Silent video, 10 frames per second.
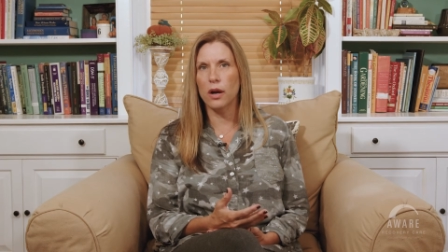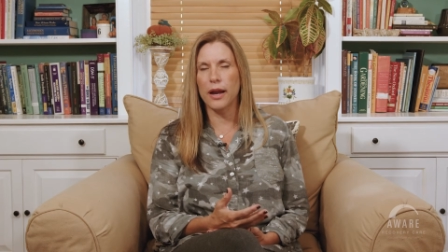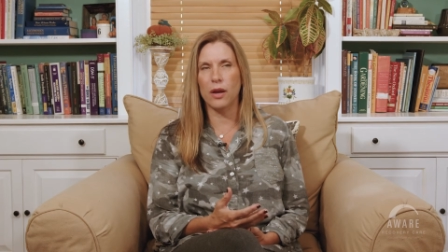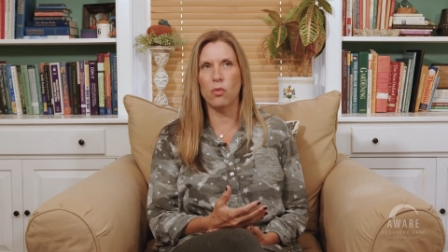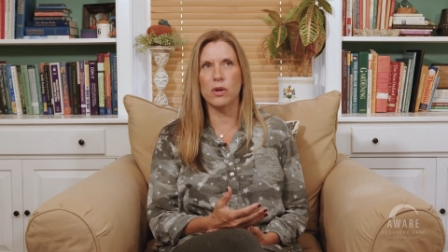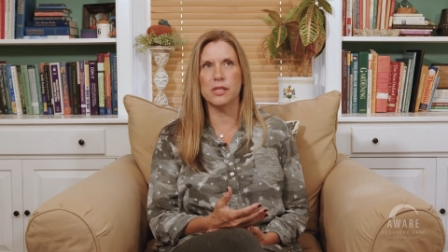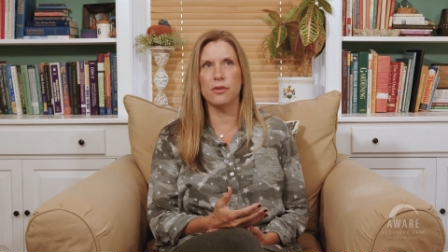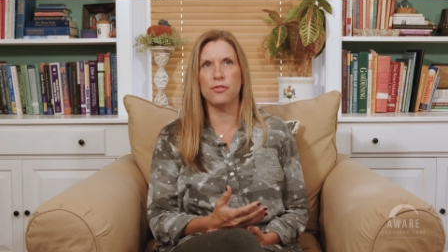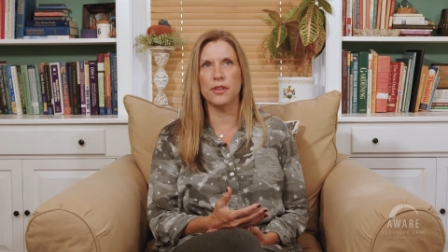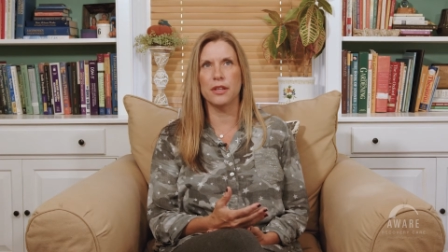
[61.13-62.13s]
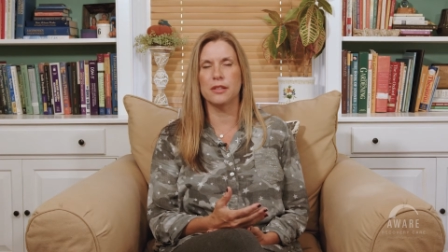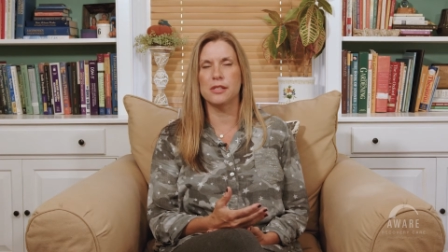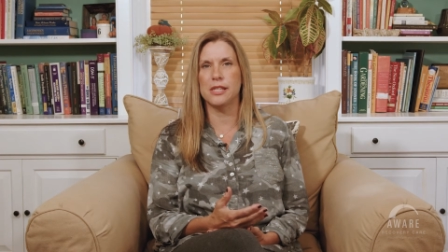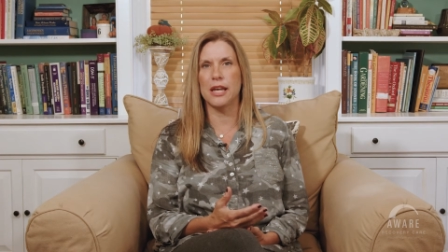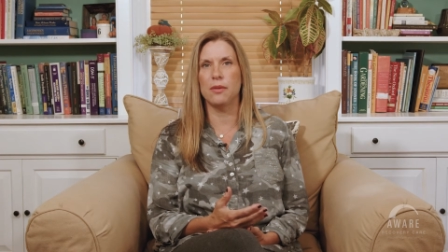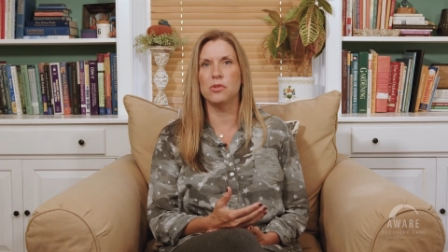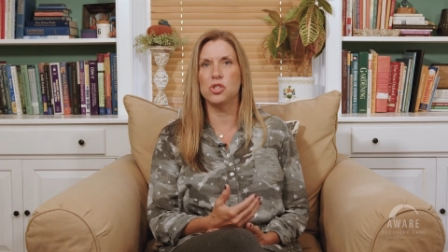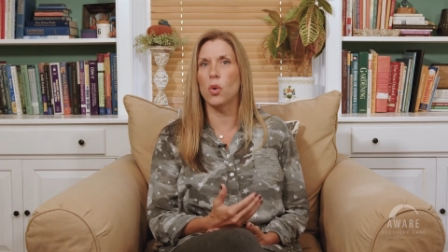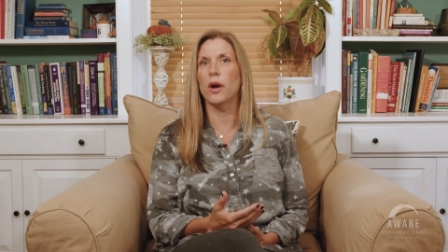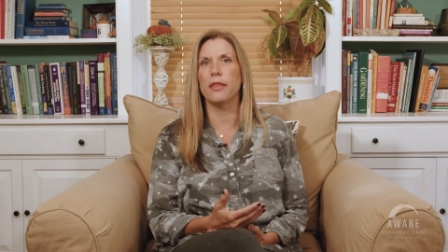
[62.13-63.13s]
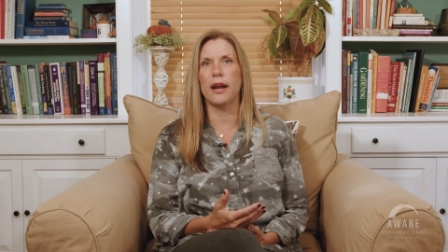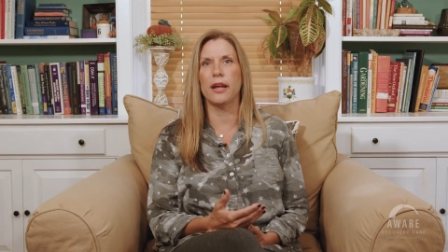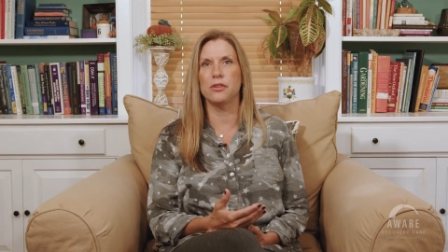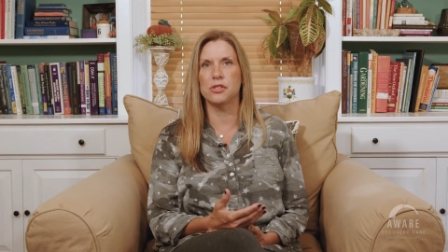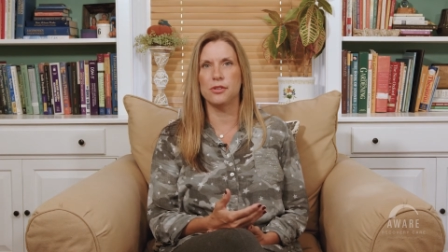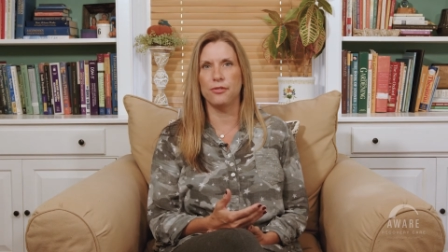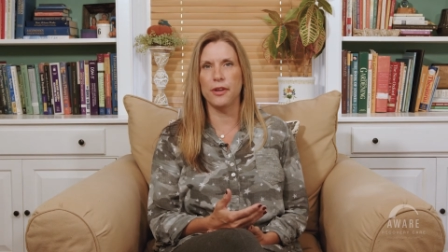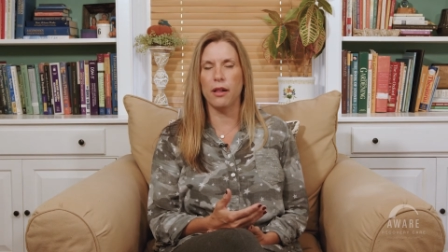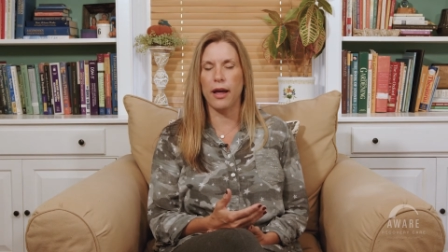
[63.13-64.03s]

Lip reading: And I wasn't feeling the same joy that I used to feel